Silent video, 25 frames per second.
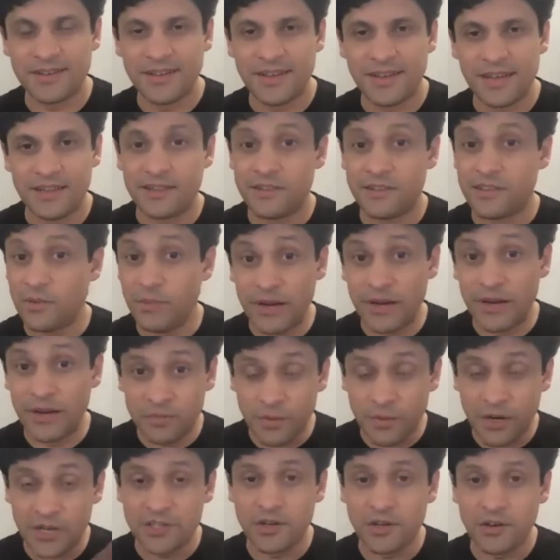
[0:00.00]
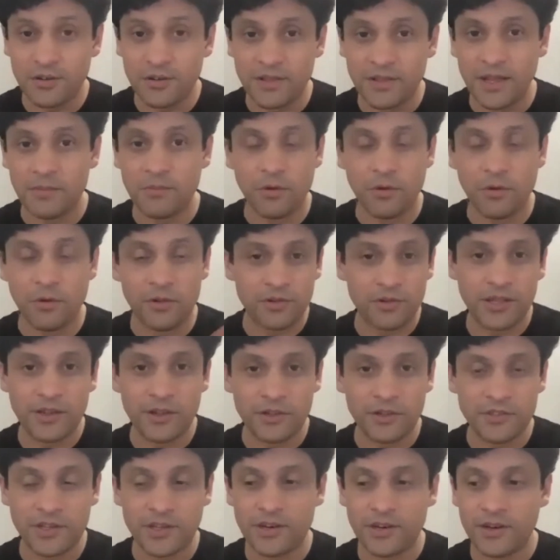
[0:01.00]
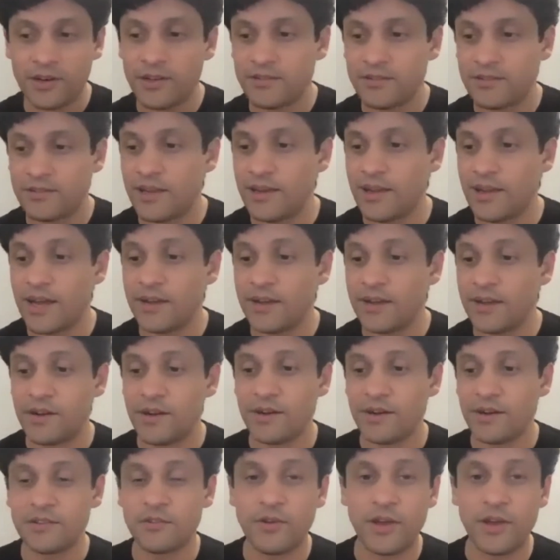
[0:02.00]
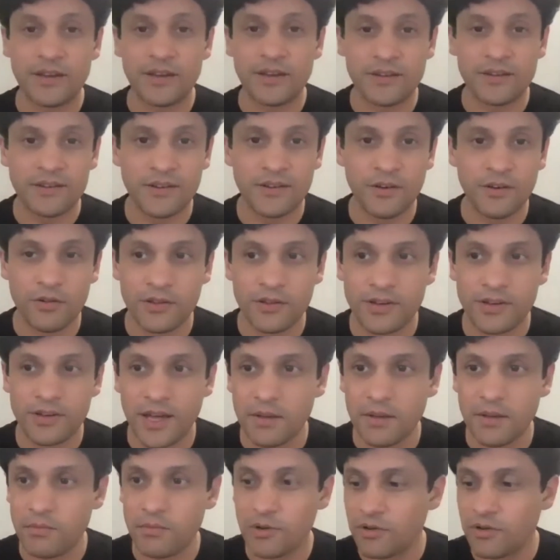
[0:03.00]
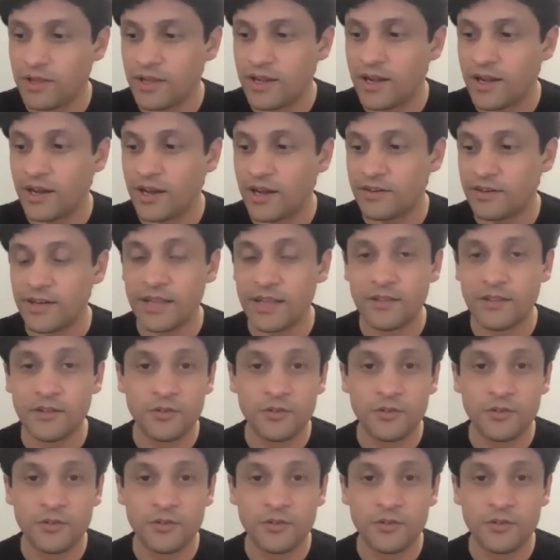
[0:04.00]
And there's tremendous pressure on them. Also, the journalists, their lives are under threat all the time because they can't tell the